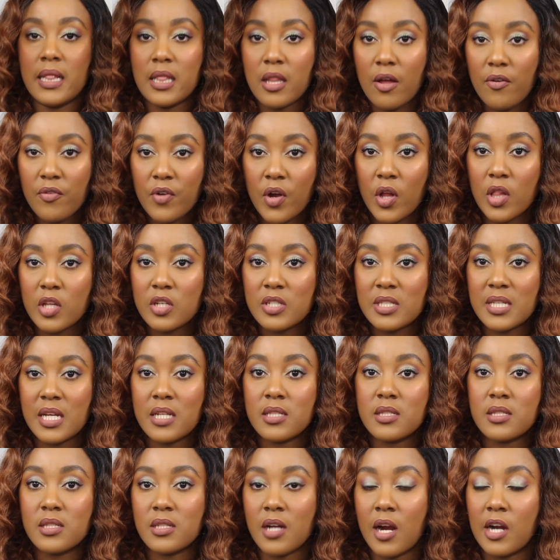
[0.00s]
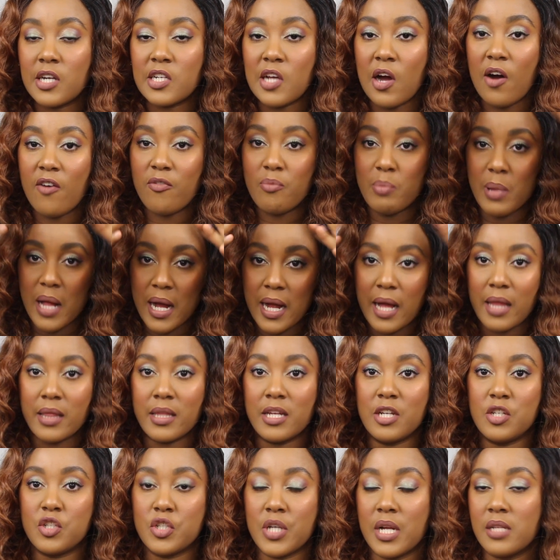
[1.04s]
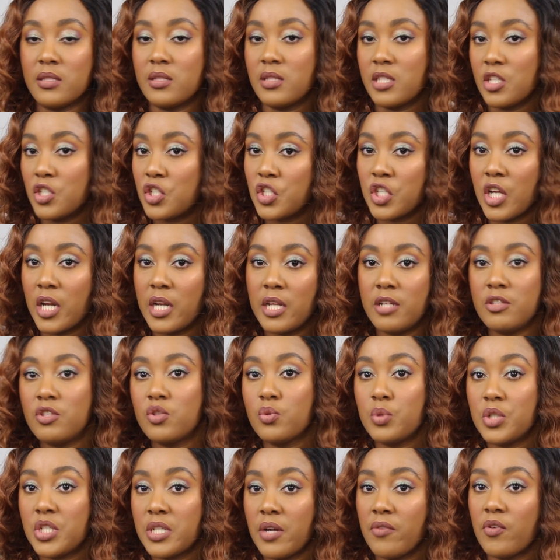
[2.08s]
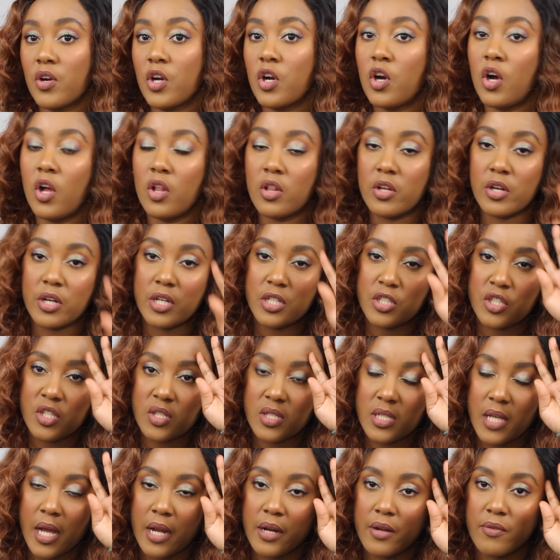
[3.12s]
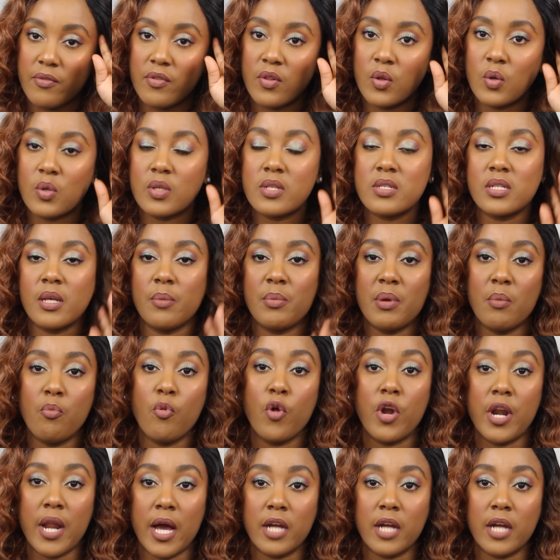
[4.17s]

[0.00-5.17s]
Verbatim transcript: I love colors that start off black and then transition into whichever color. It just kind of looks a bit more